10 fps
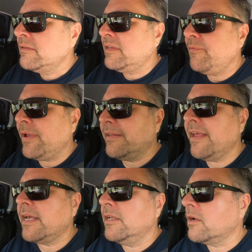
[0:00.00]
see if we could
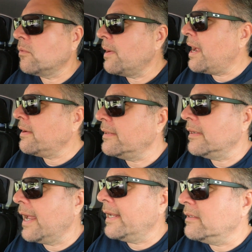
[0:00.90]
take a look around,
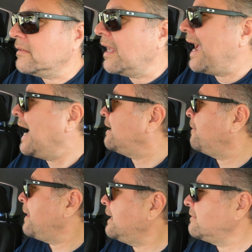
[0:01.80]
and
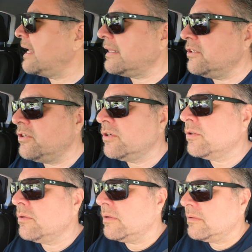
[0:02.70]
I'm not exactly
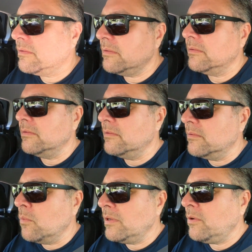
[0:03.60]
sure
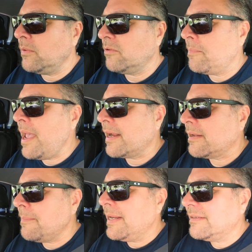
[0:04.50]
what to
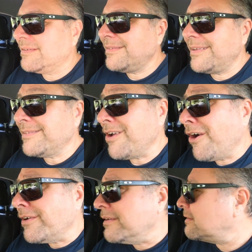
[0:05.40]
expect. I mean, it just says
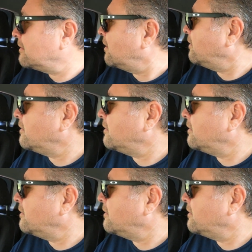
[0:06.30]
gardens, so.